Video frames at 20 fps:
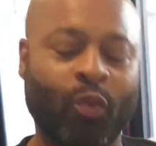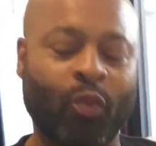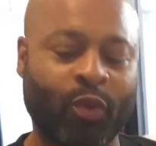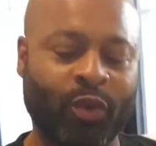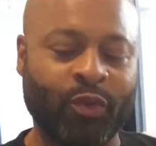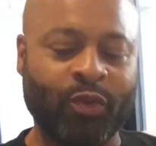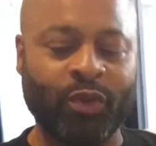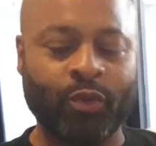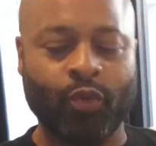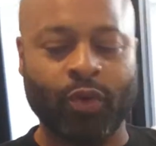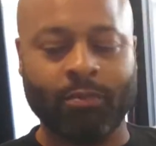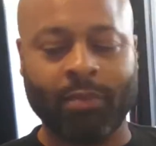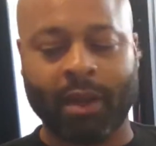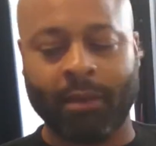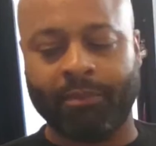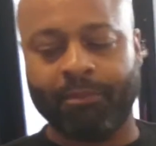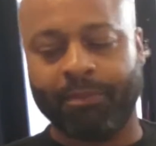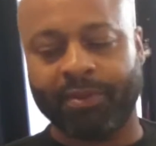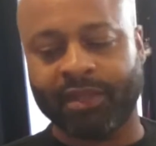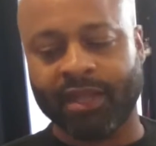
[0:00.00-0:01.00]
When my
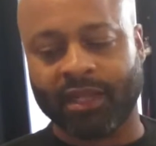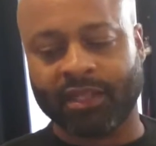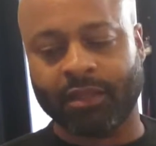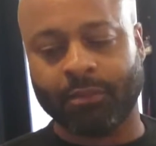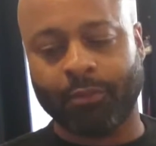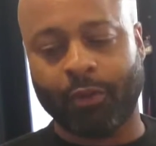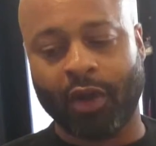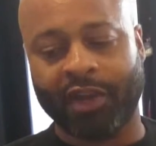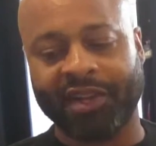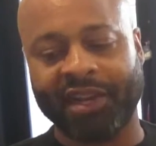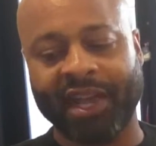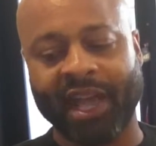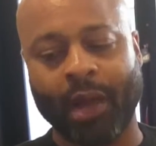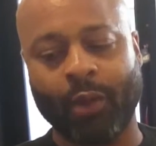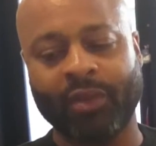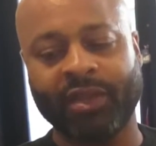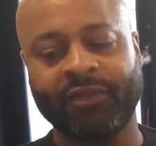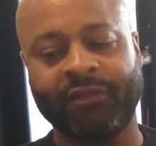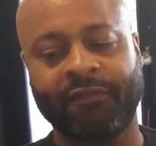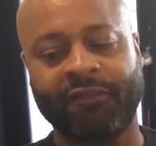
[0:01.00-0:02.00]
production partner and I
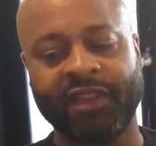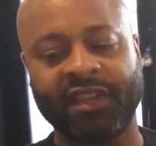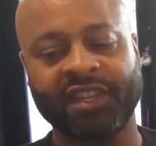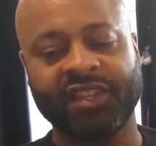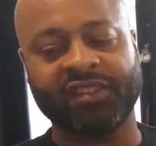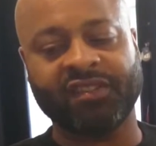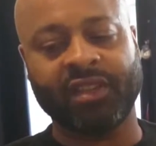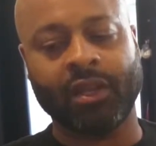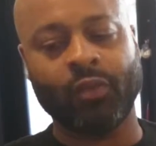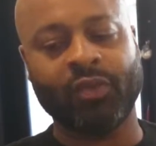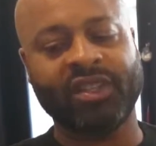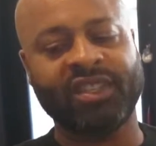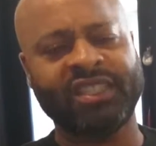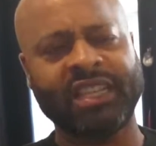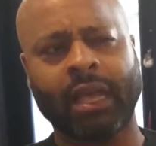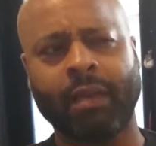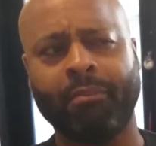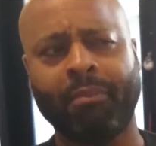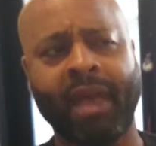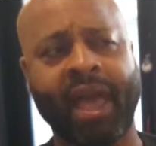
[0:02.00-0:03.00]
we finished it and we
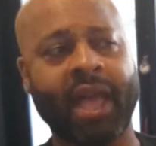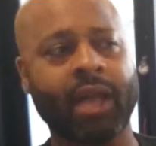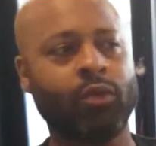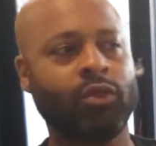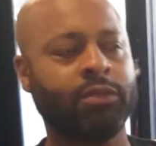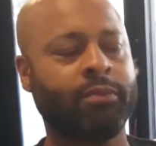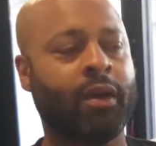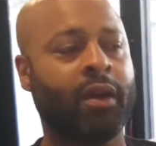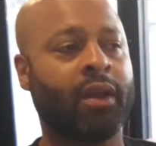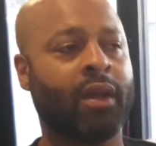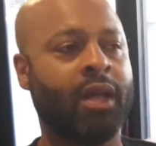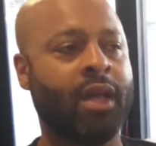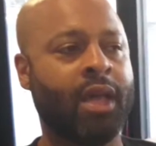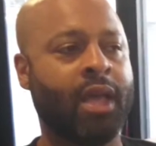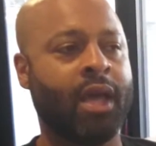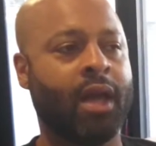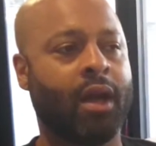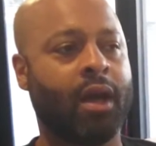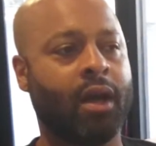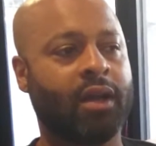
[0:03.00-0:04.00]
sat back, it was about
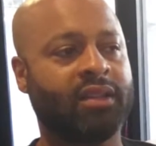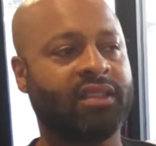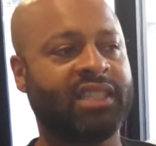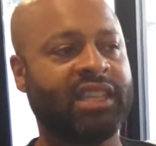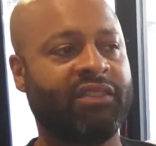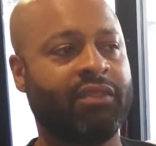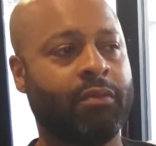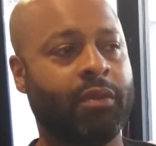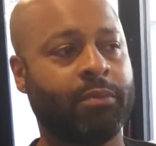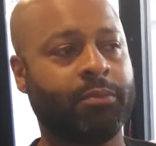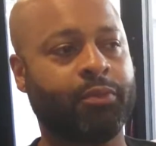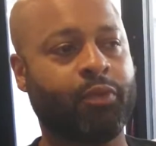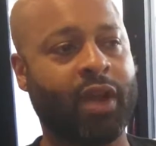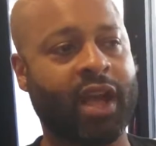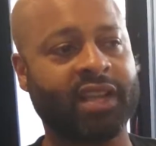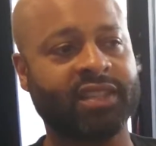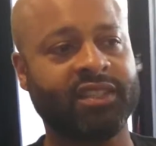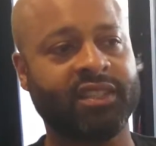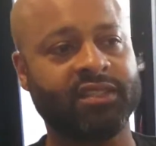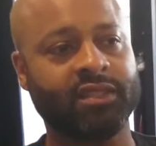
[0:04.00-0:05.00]
a 7-month
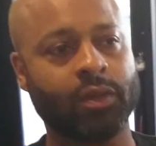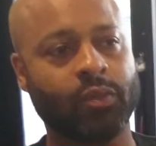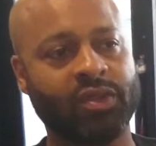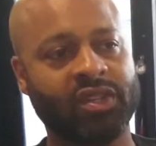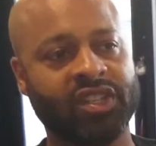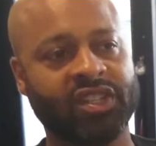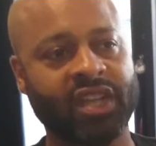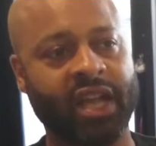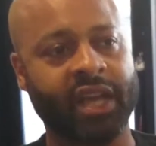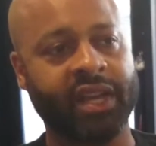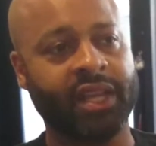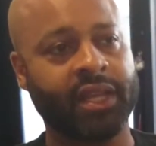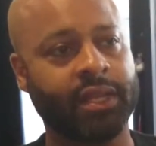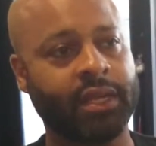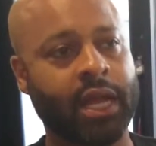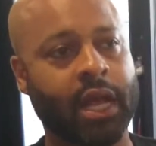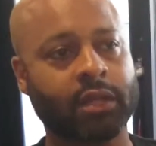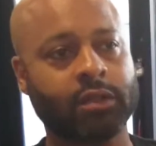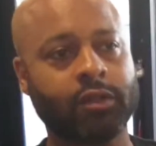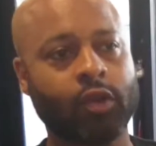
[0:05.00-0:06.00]
process. So we shot it in
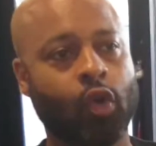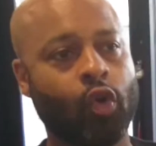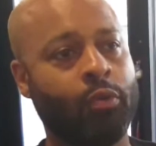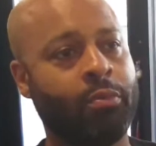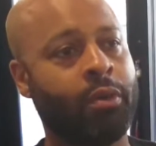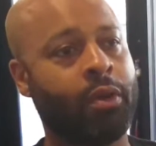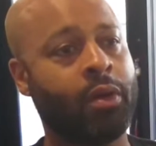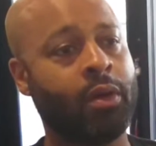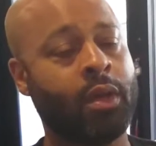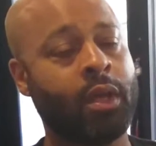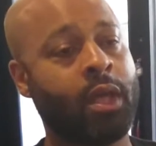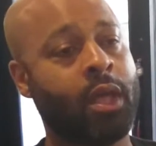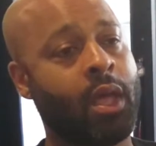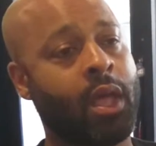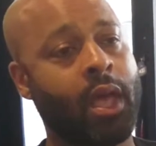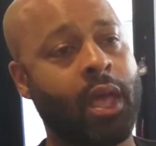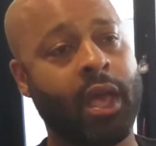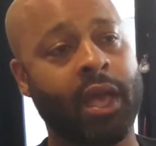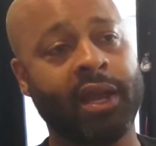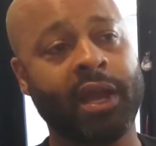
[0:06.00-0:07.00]
October
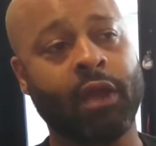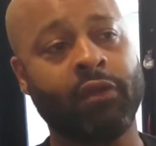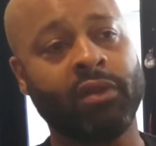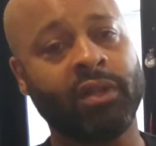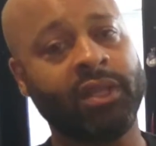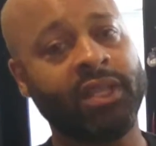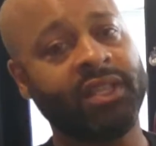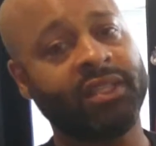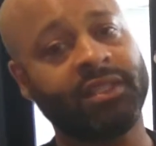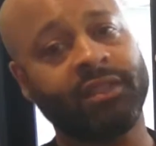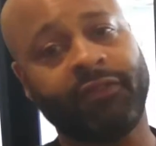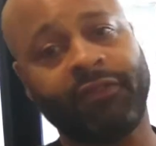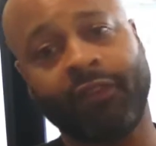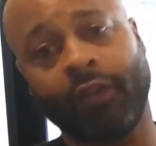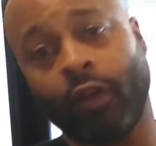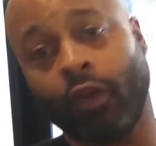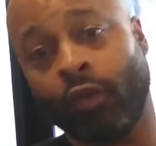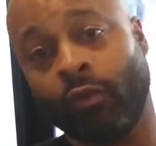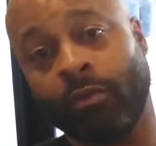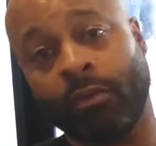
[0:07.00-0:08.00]
and I released the
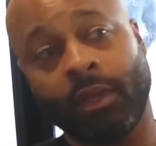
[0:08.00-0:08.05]
film